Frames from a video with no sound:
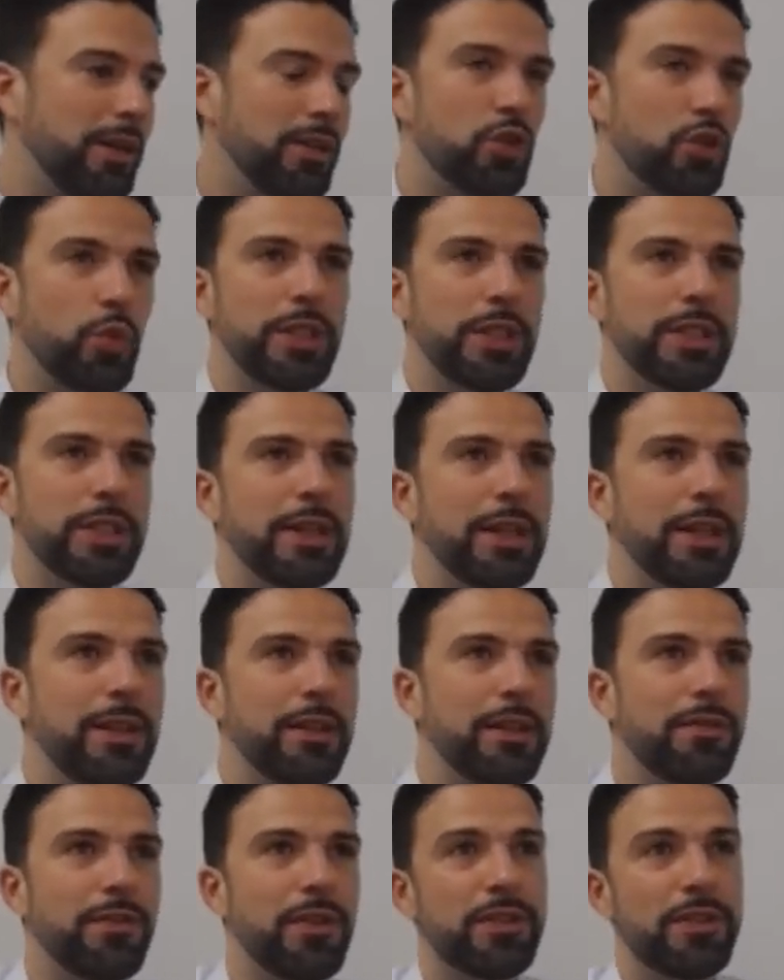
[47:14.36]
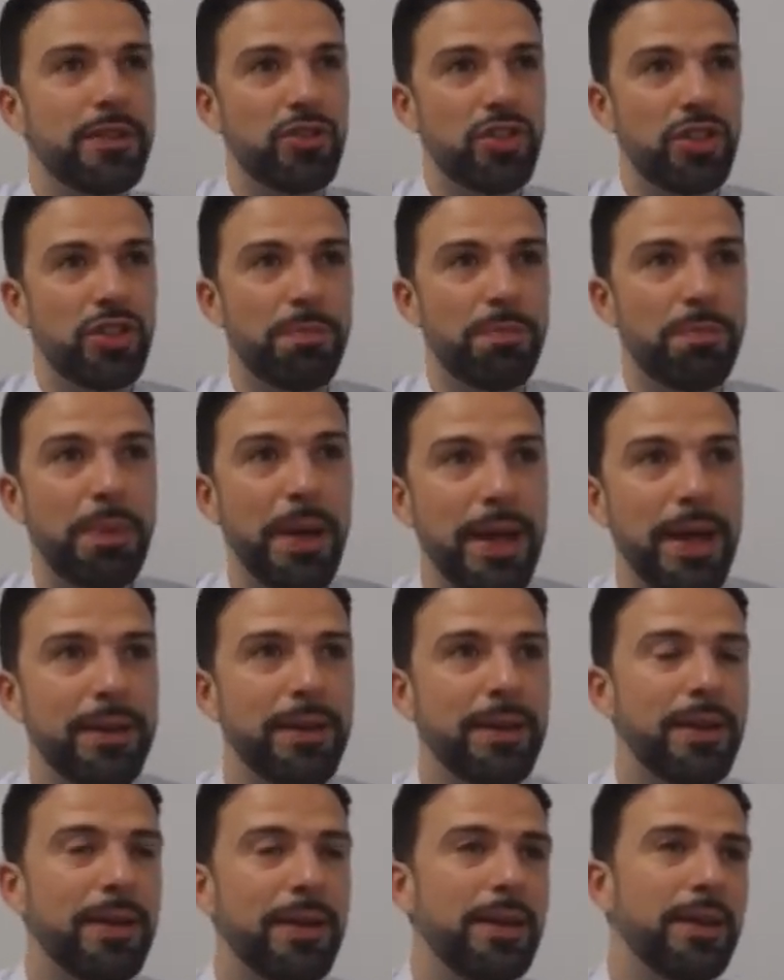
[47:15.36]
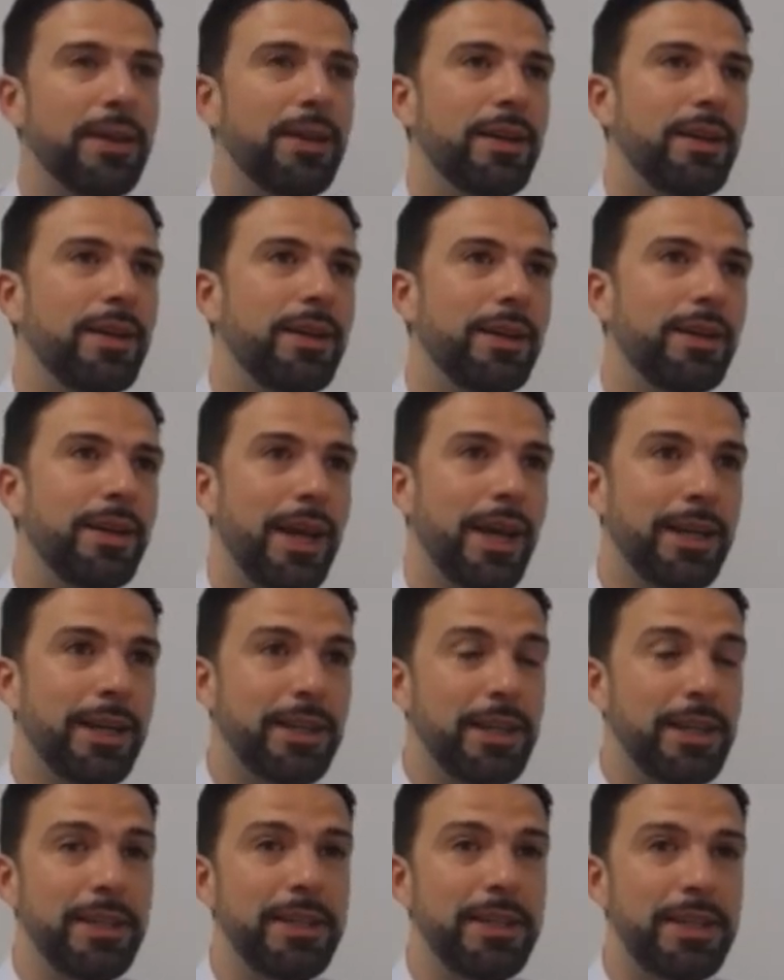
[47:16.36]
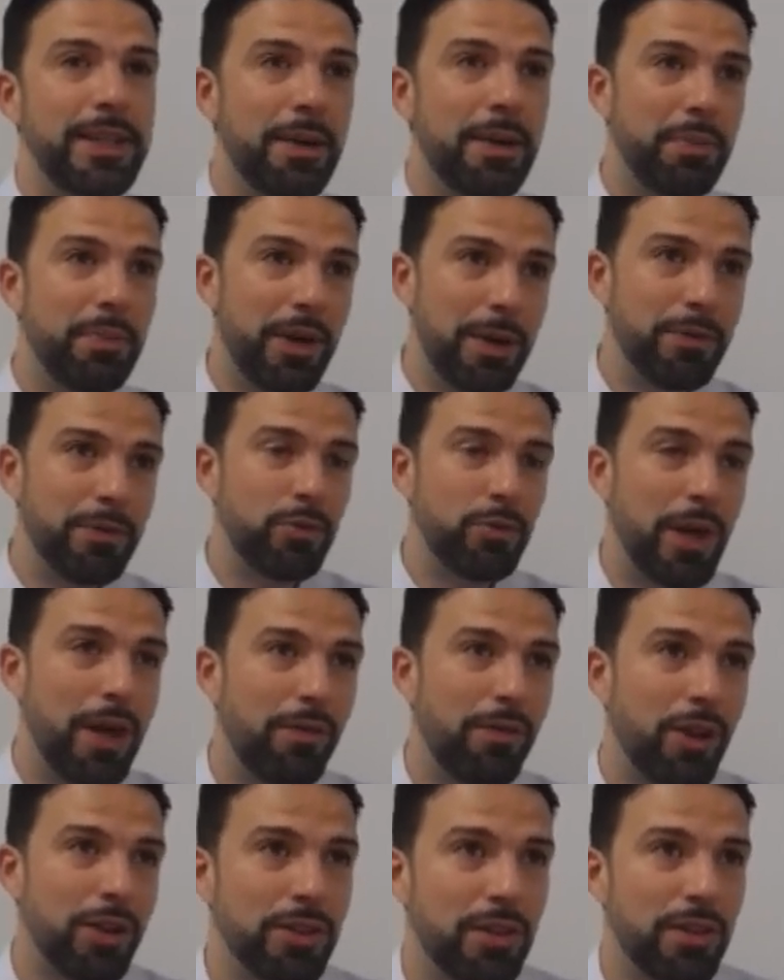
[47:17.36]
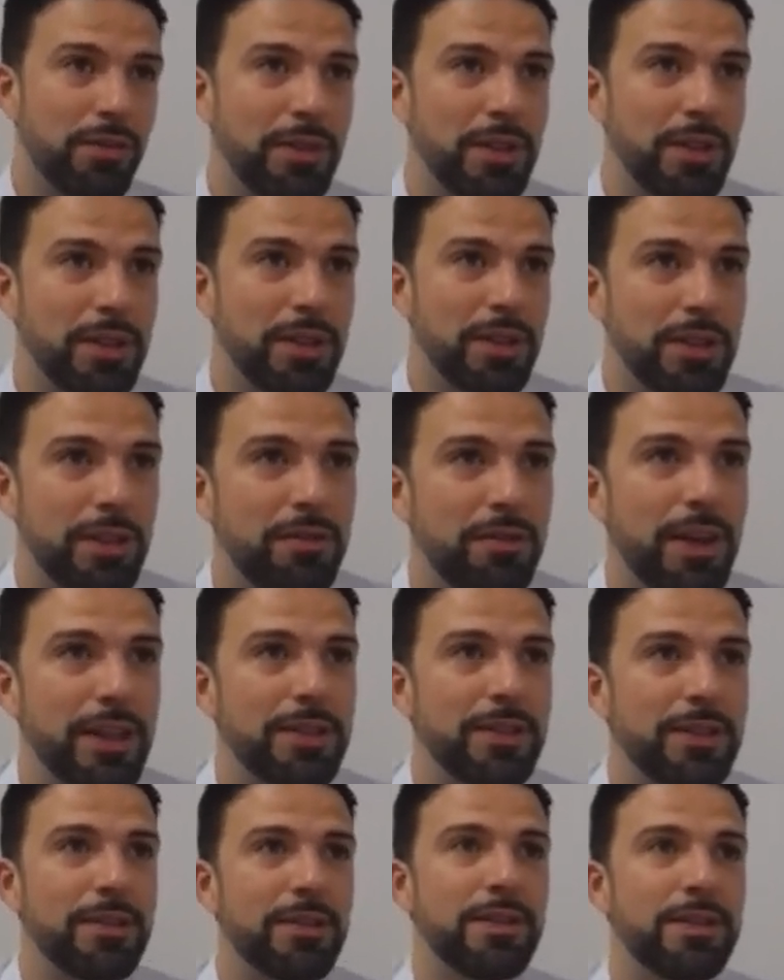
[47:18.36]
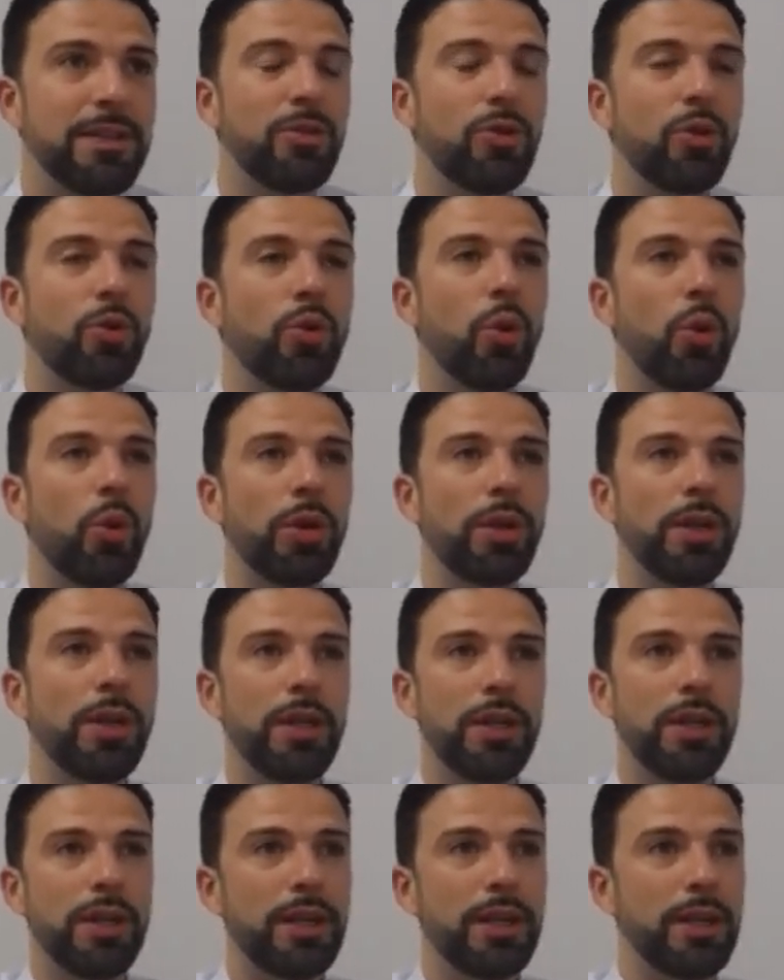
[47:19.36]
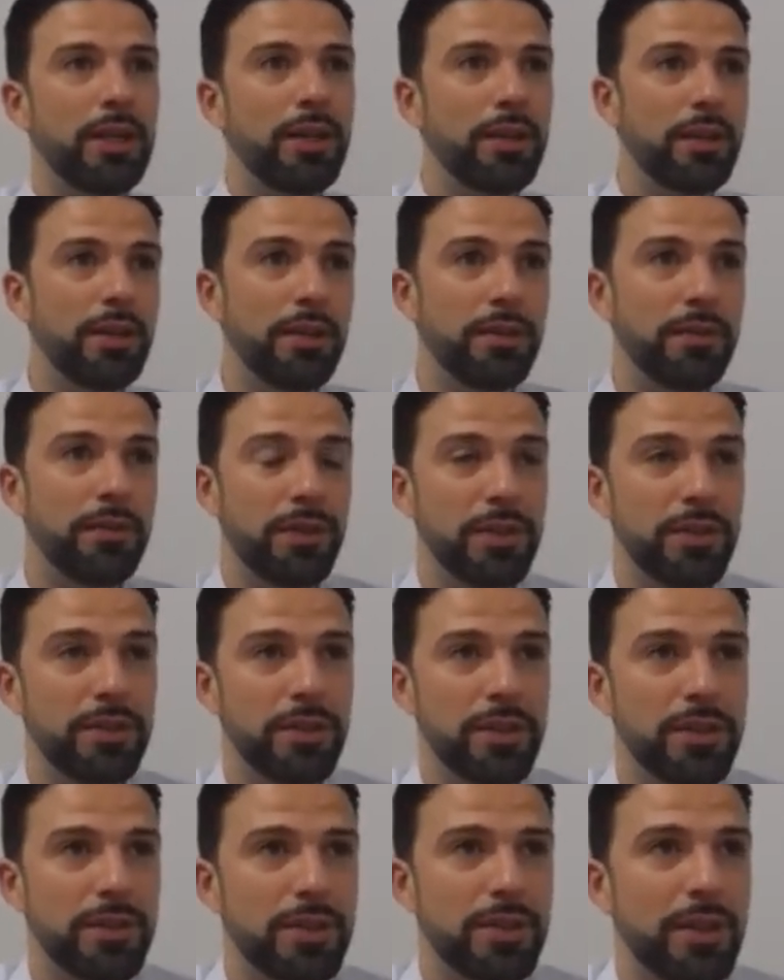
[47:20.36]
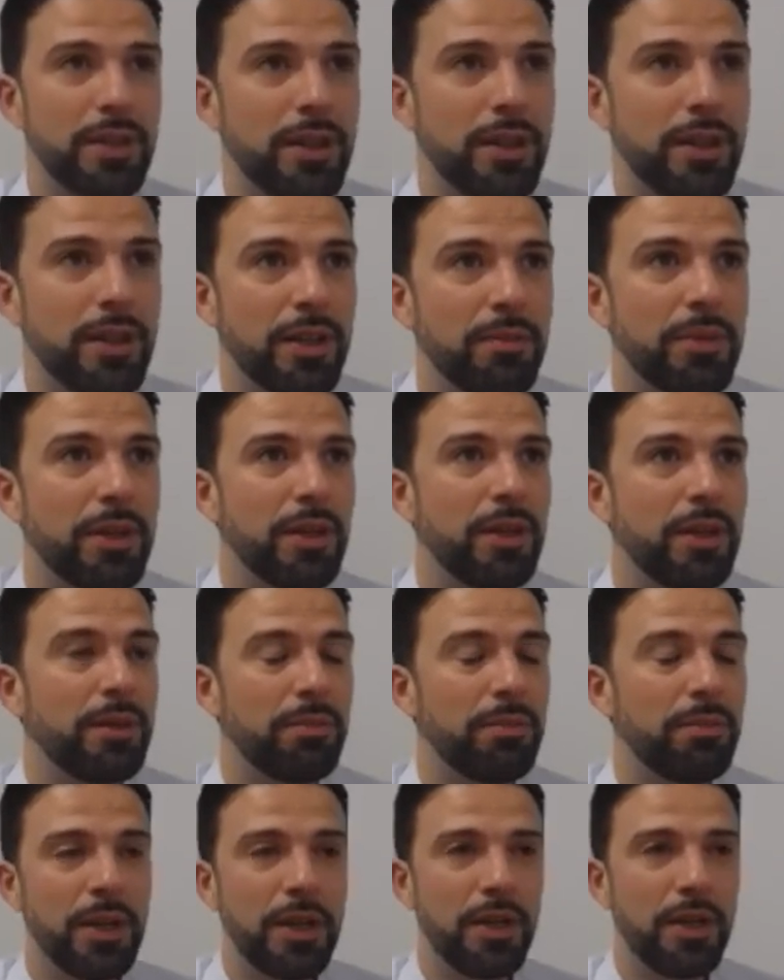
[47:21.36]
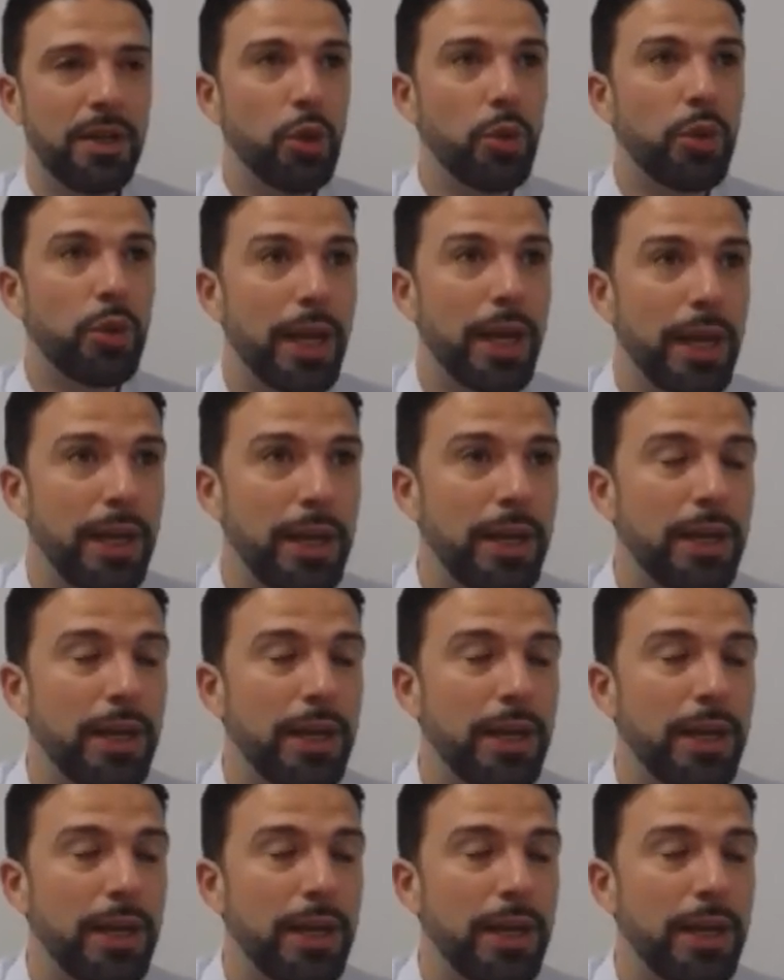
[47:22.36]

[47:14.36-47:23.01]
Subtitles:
Switzerland versus Japan, like India. Perhaps we have lots of Indian investors in the call versus UK.